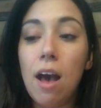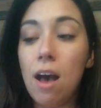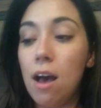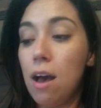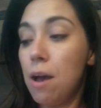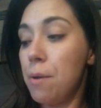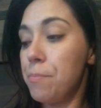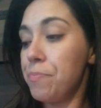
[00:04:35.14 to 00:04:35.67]

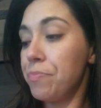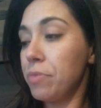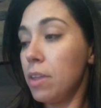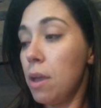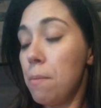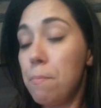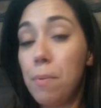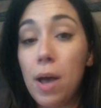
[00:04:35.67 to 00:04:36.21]
Um,
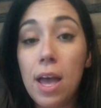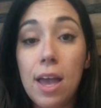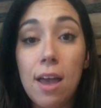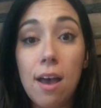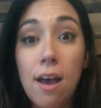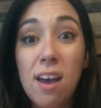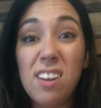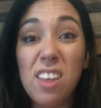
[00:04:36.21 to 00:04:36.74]
but
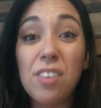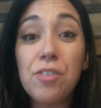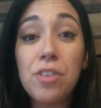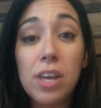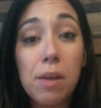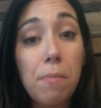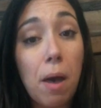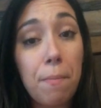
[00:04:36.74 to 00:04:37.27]
another
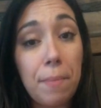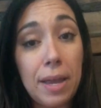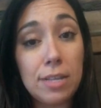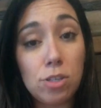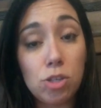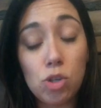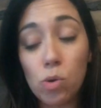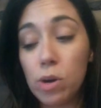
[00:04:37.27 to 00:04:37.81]
thing about
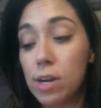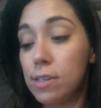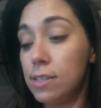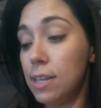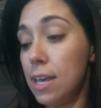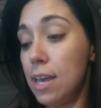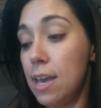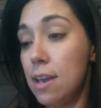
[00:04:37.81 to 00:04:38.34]
paint
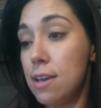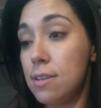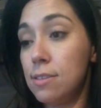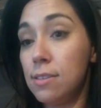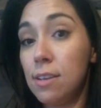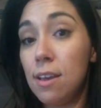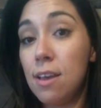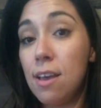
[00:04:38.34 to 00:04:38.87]
stores
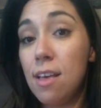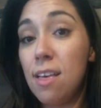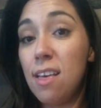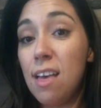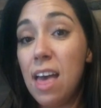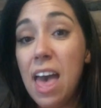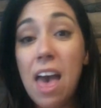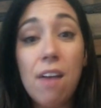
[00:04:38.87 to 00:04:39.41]
is
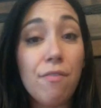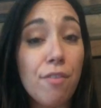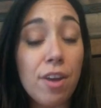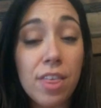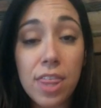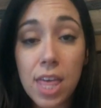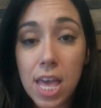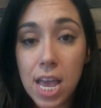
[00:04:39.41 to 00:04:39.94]

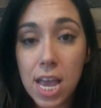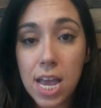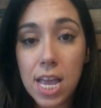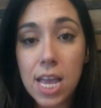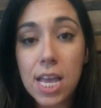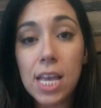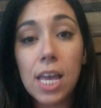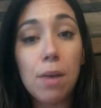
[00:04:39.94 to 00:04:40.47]
everything
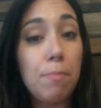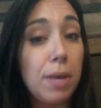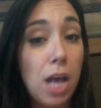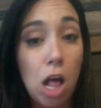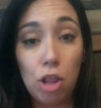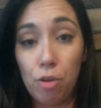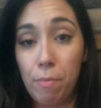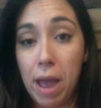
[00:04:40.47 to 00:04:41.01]
can be
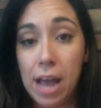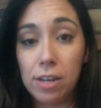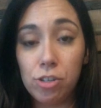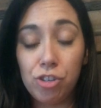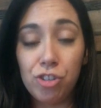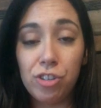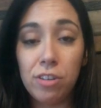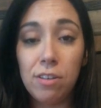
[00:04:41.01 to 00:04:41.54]
color
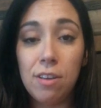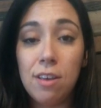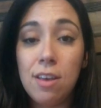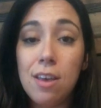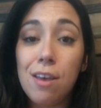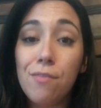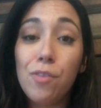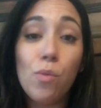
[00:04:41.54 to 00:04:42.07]
matched.
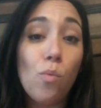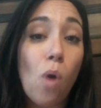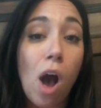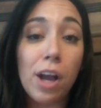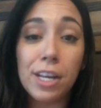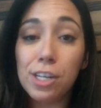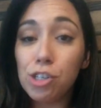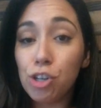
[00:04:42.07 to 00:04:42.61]
If you
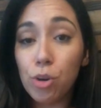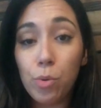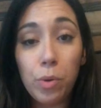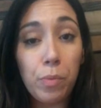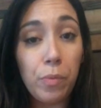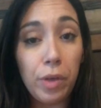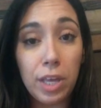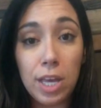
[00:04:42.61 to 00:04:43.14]
walk into
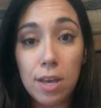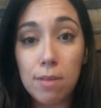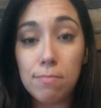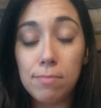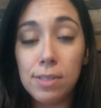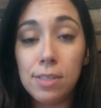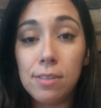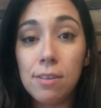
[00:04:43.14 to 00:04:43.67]

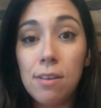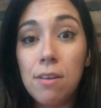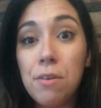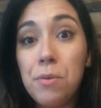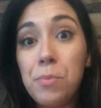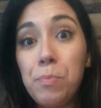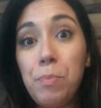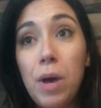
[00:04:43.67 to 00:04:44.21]
Sherwin-Williams,
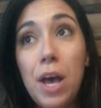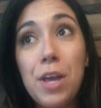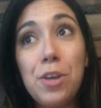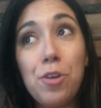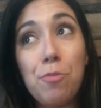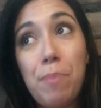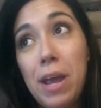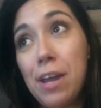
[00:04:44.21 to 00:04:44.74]
but
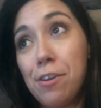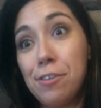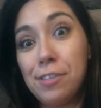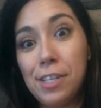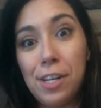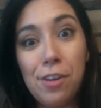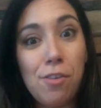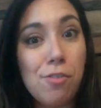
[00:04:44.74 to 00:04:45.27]
your painter
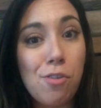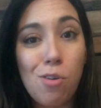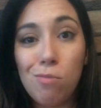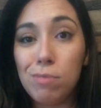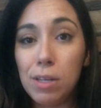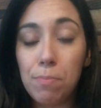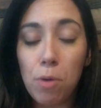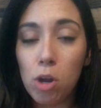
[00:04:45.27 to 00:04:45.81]
is going to go to
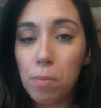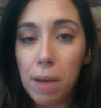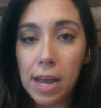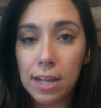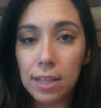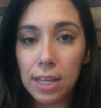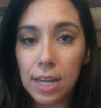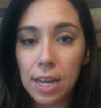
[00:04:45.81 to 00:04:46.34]
Home Depot to buy
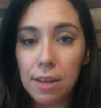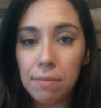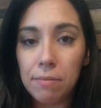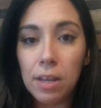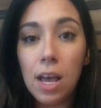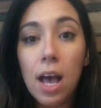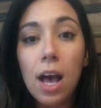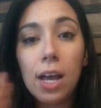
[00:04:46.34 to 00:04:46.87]
Glidden.
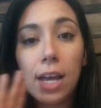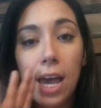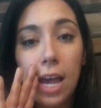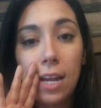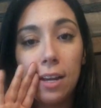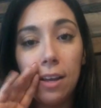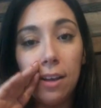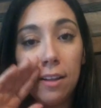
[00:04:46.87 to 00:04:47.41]

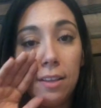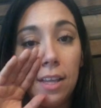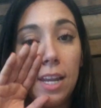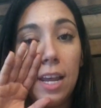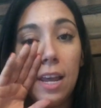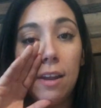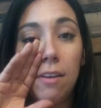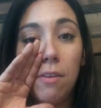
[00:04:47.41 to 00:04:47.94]
Again,
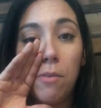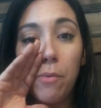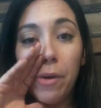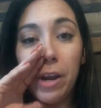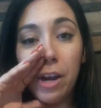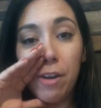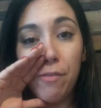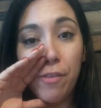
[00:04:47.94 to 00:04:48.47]
Glidden.
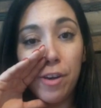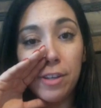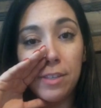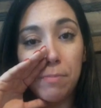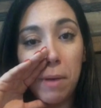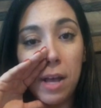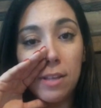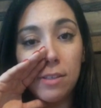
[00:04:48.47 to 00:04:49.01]
We're here for a
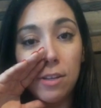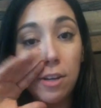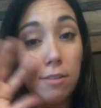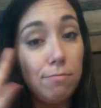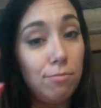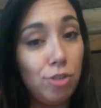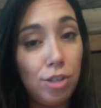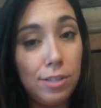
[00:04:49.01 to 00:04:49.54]
sponsor.
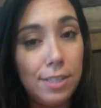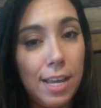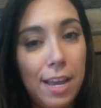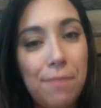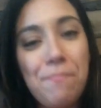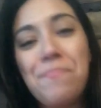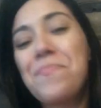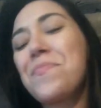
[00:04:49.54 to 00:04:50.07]
Just
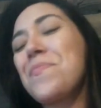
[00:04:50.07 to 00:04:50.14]
saying.